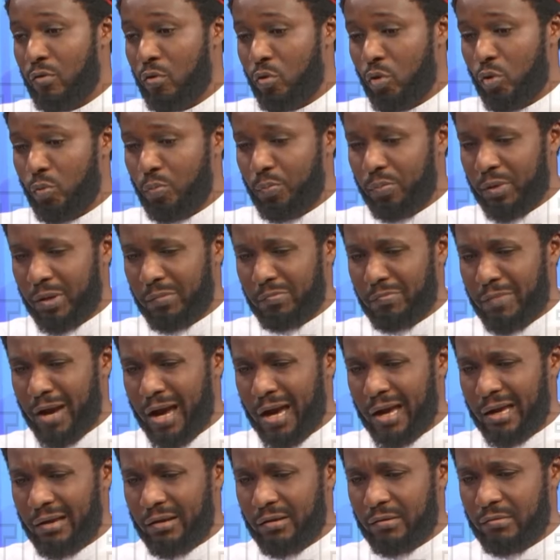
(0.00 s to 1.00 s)
group in
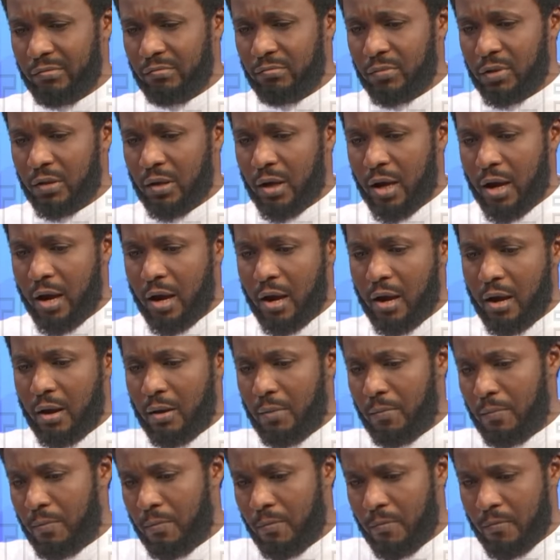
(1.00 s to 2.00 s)
my
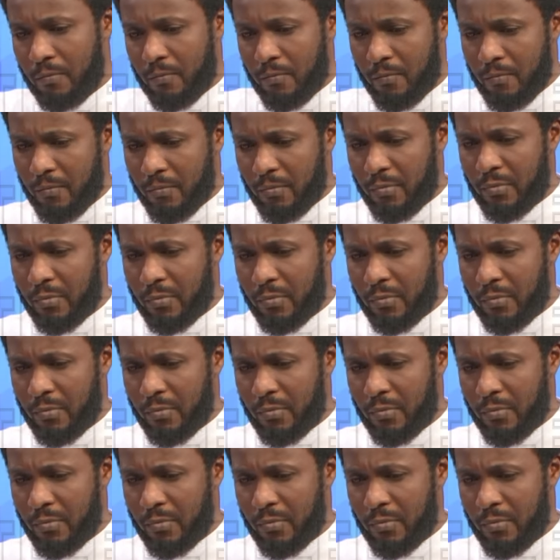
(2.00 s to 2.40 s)
um,